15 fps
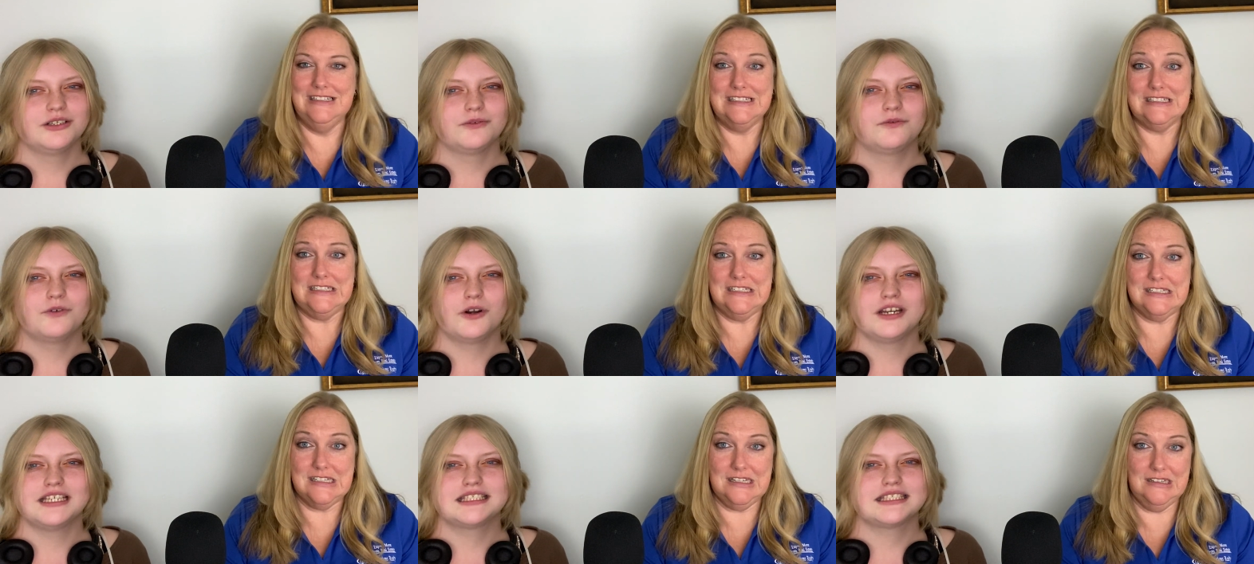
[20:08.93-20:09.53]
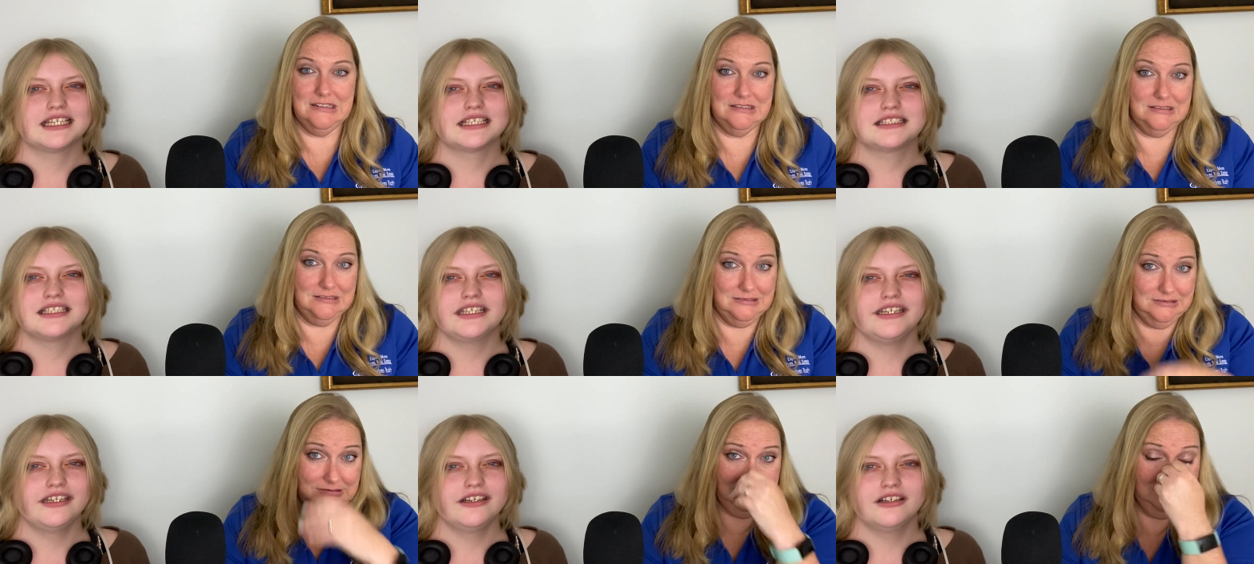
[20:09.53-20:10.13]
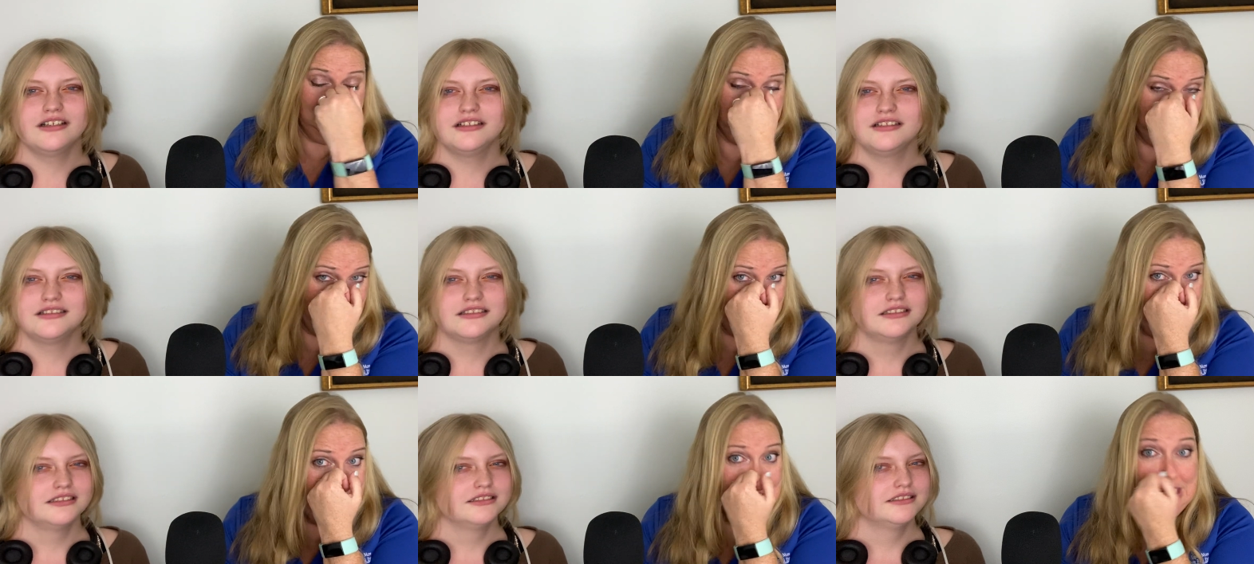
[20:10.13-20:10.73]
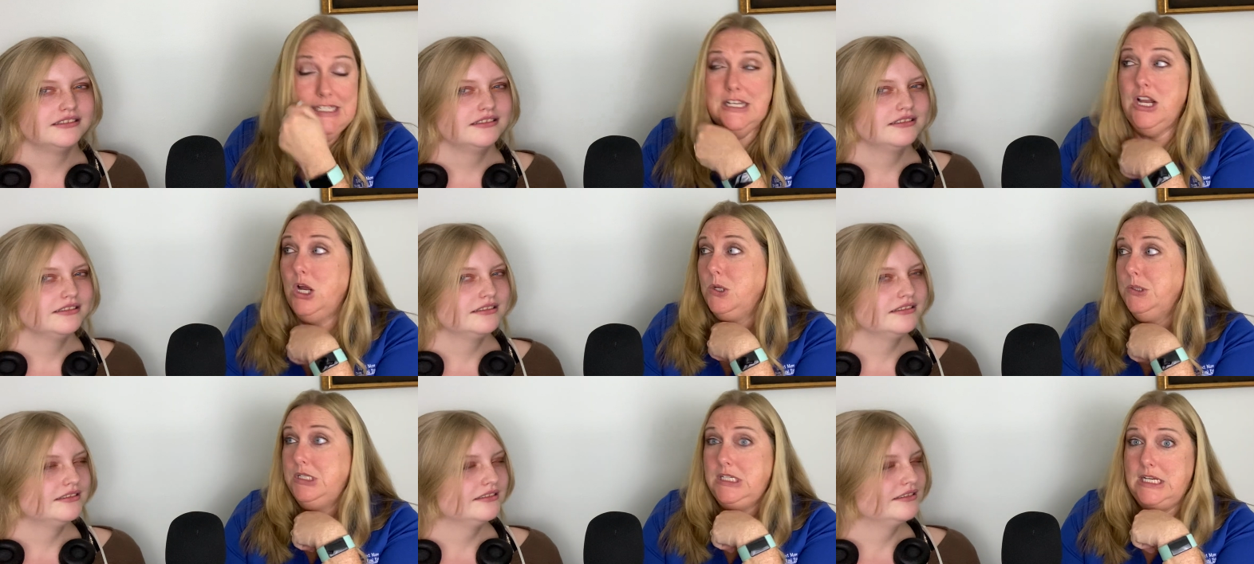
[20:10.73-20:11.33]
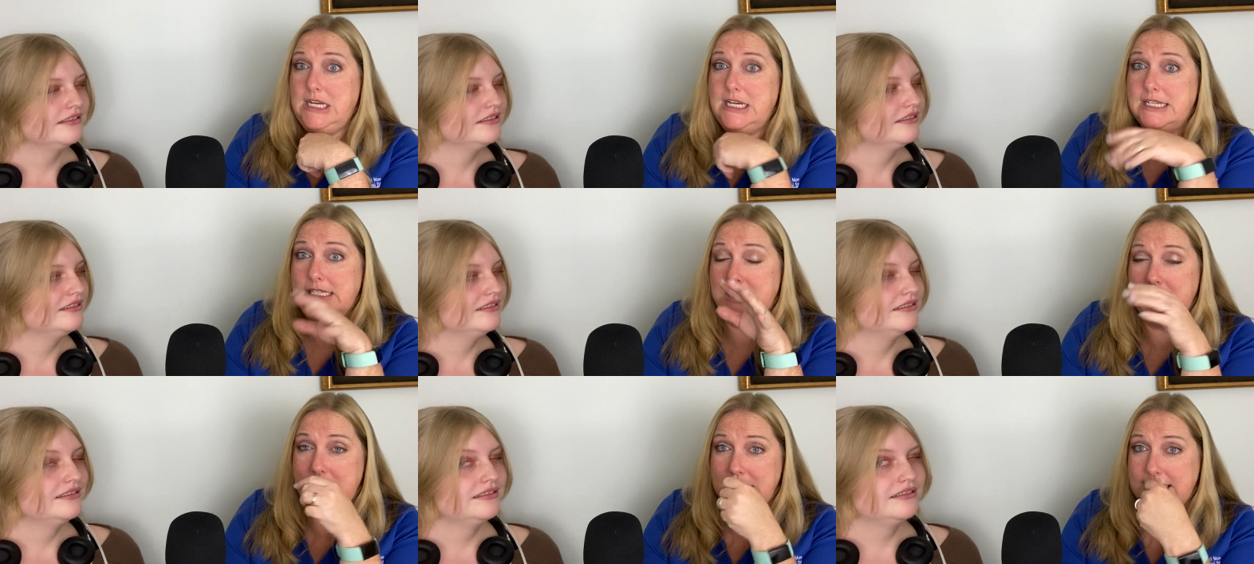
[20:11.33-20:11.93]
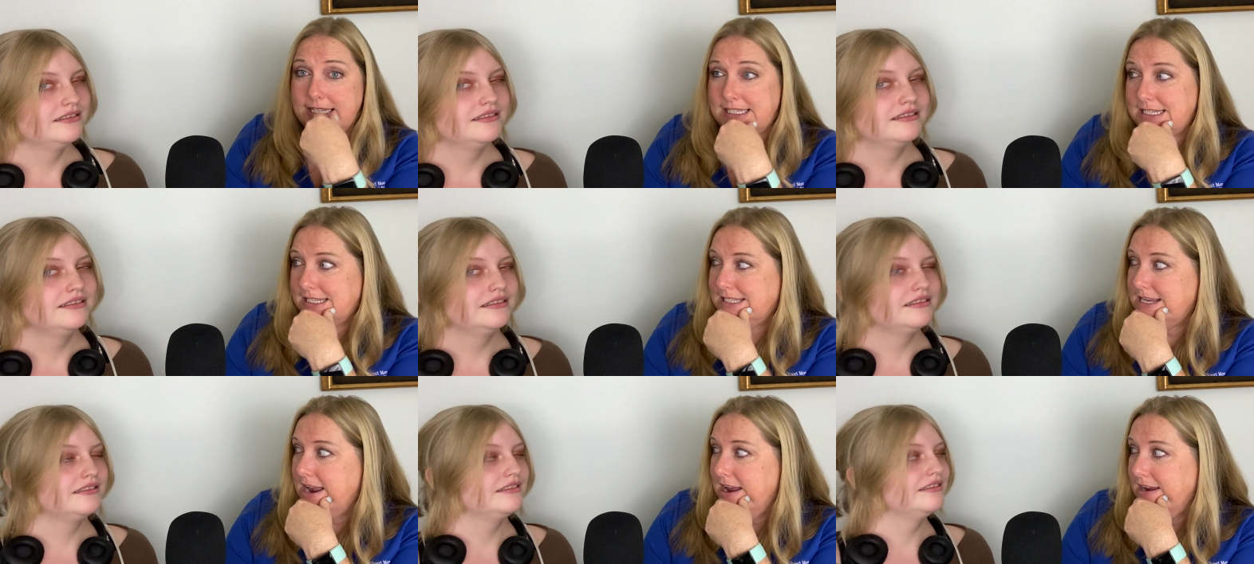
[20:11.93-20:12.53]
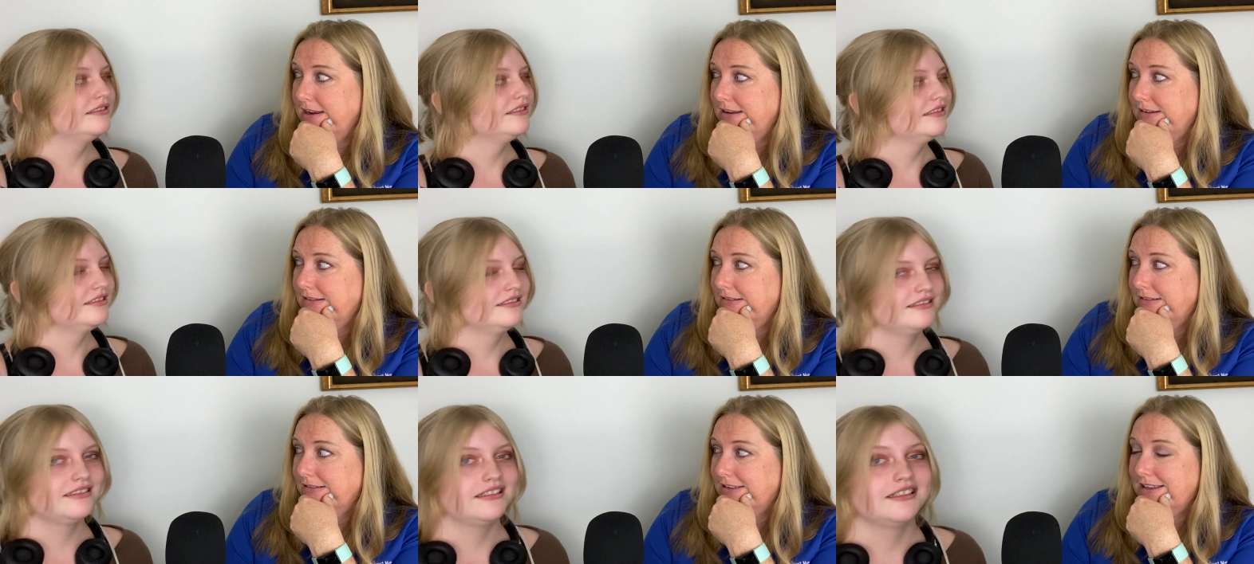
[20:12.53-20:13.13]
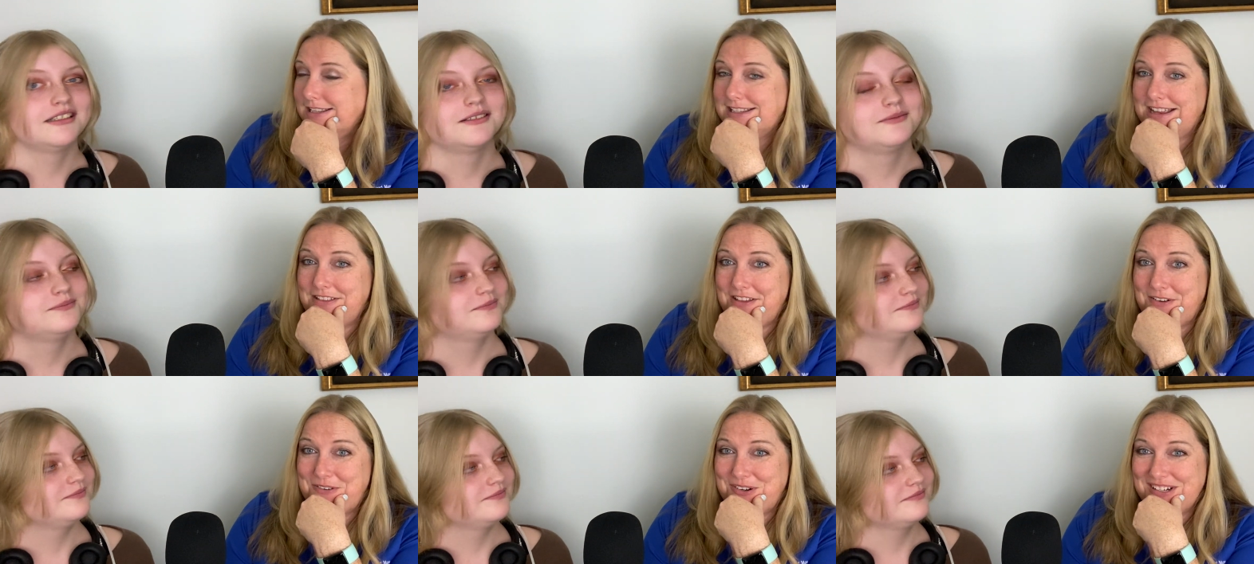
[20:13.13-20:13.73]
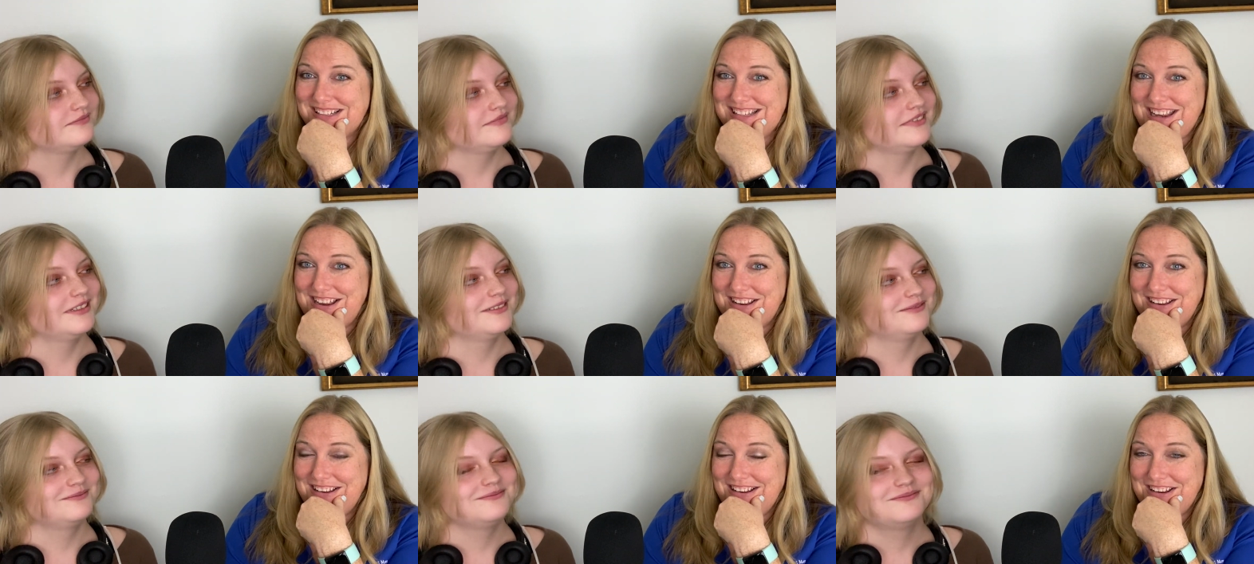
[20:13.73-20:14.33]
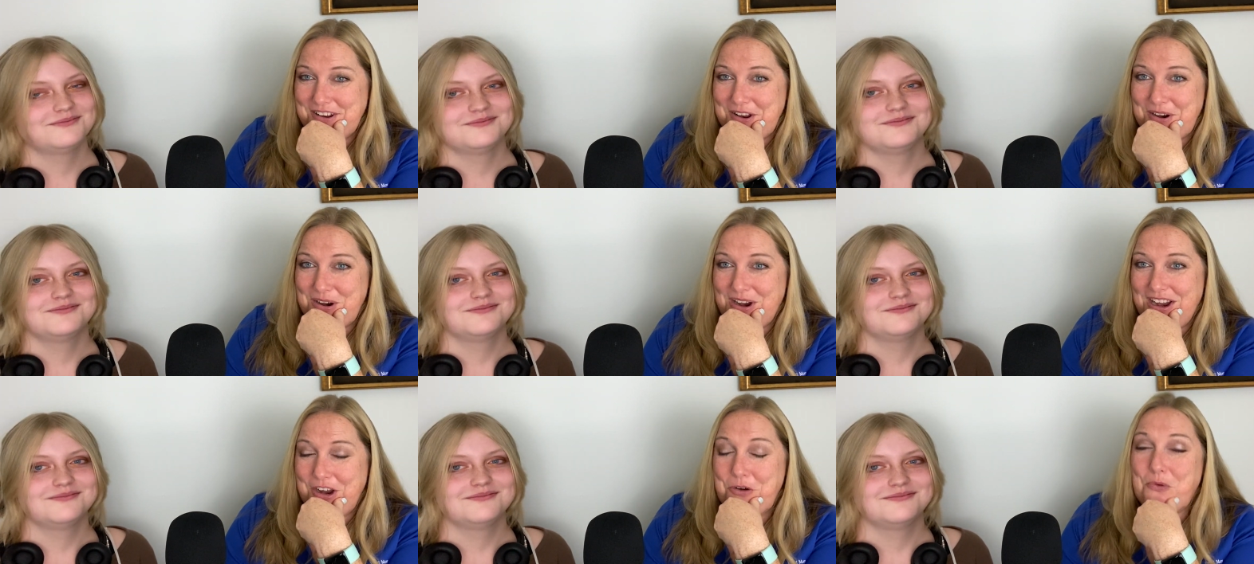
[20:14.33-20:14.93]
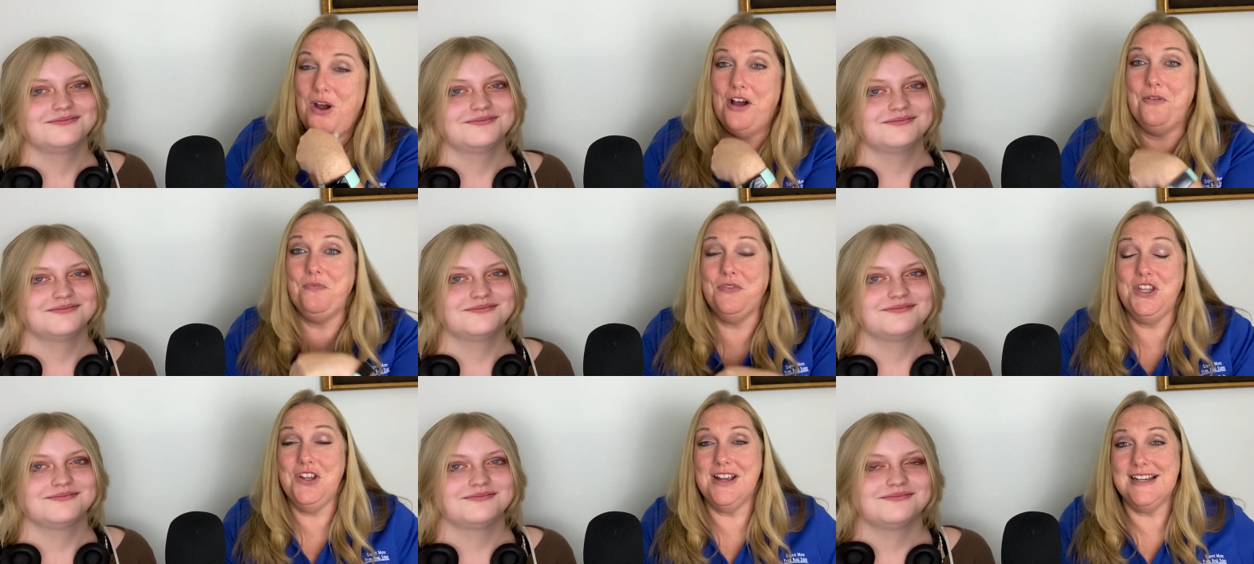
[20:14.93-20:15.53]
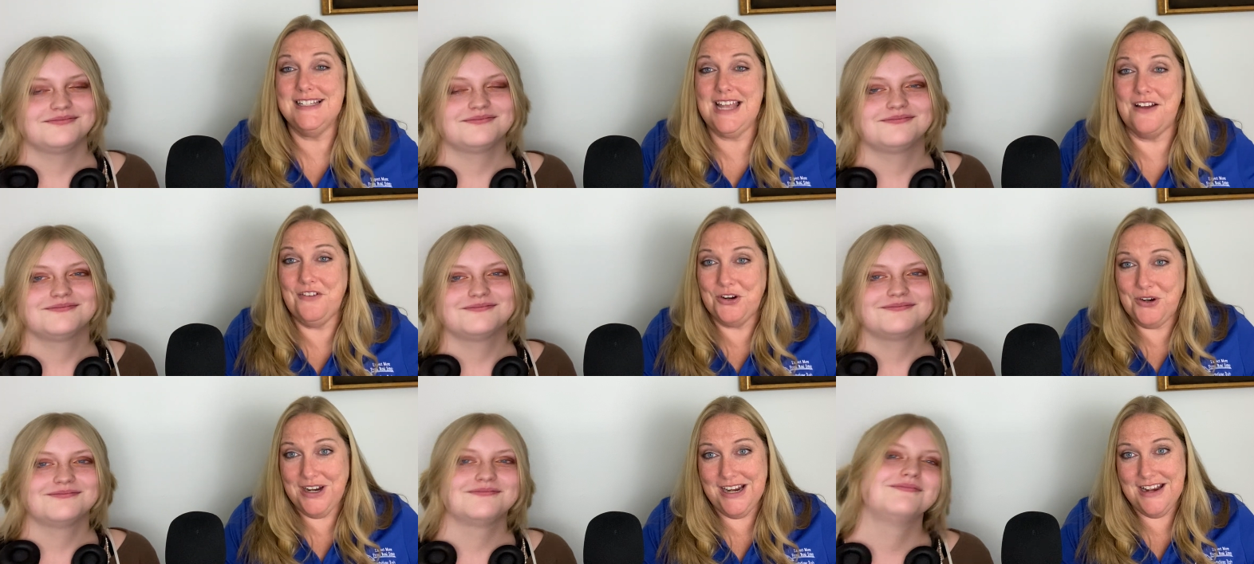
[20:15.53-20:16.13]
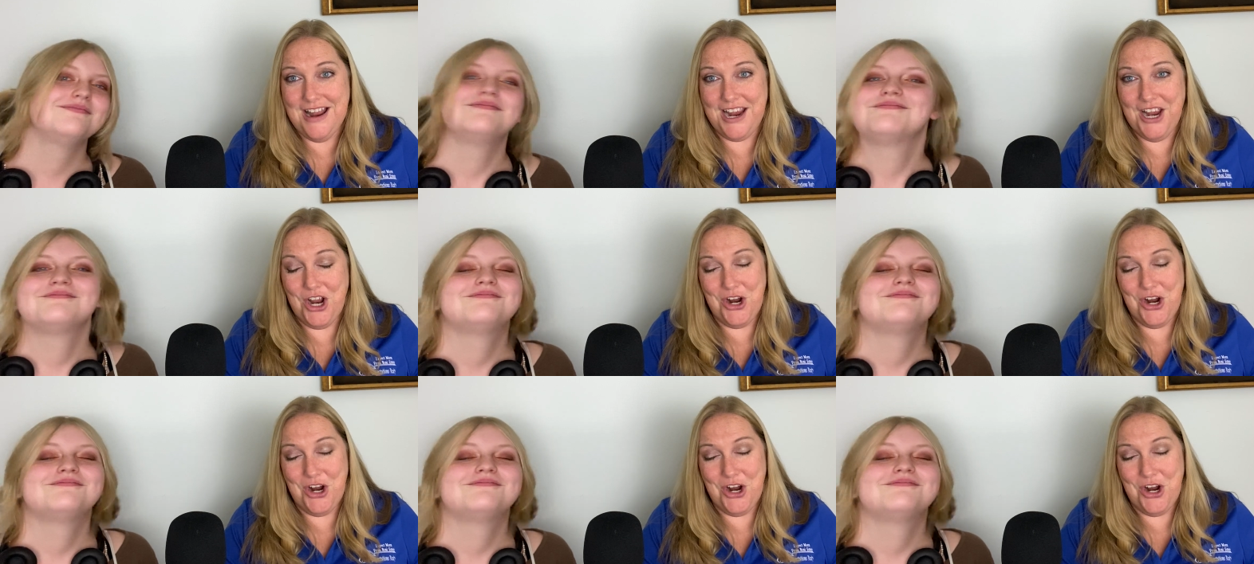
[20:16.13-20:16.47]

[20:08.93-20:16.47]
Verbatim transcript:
Speaker 1: you're 46 in oh. here.
Speaker 2: She's an OG, so she gets to say. Yeah. That's how that works. Yeah. All right. Well, you guys have a great night.